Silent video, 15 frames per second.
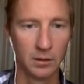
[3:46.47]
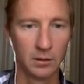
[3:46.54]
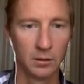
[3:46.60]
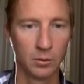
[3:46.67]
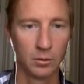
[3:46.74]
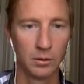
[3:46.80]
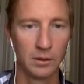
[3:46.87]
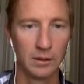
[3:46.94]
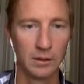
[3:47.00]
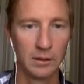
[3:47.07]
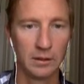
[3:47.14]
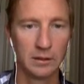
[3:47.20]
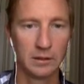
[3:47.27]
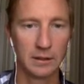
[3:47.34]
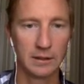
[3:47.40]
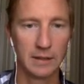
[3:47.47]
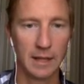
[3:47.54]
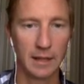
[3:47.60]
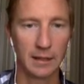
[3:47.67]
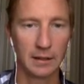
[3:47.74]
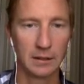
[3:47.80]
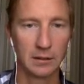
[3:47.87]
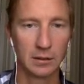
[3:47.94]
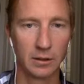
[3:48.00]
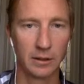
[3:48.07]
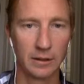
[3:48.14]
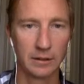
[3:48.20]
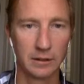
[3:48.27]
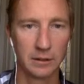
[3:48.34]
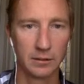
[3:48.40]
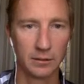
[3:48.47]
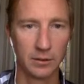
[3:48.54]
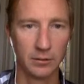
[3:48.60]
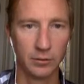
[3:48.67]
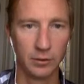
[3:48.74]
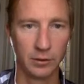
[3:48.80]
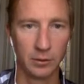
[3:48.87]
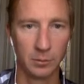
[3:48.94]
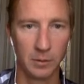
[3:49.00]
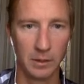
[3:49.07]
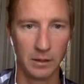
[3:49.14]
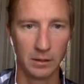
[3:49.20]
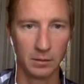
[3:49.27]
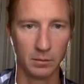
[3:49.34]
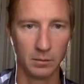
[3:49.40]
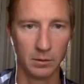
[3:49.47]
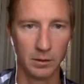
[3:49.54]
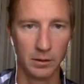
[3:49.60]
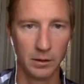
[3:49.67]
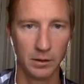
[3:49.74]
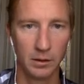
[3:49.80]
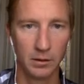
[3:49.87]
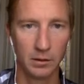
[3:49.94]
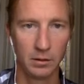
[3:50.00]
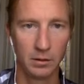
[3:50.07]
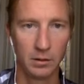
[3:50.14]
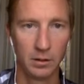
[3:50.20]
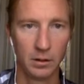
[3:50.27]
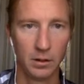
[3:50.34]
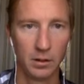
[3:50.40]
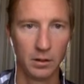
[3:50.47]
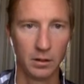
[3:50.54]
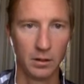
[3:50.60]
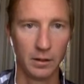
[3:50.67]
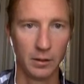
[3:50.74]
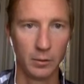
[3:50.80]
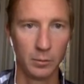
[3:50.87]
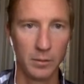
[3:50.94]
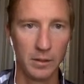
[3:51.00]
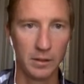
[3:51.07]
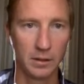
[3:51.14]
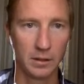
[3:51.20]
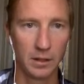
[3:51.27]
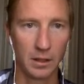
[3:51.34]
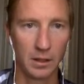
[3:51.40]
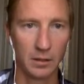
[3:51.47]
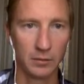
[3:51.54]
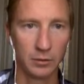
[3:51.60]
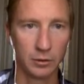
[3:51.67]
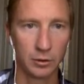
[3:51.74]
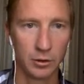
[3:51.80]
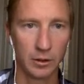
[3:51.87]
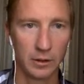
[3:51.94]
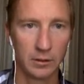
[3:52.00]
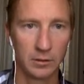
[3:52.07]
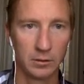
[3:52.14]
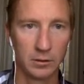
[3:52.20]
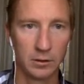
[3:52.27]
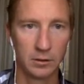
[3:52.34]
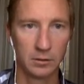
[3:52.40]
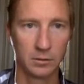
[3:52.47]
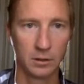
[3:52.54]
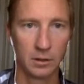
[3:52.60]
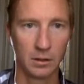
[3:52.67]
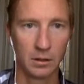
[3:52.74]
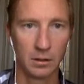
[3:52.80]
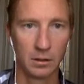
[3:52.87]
Queen is attacking, so that's delivering the mate here. That would make kind of a triangle here, right?